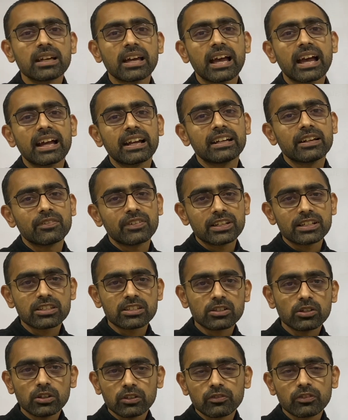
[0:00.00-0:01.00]
and if it's
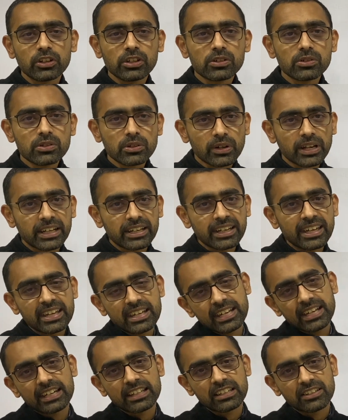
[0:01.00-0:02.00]
good for you, you can
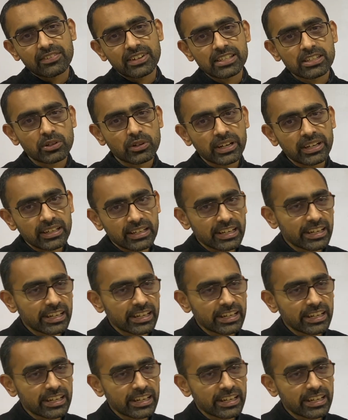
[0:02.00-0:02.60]
take it, otherwise you can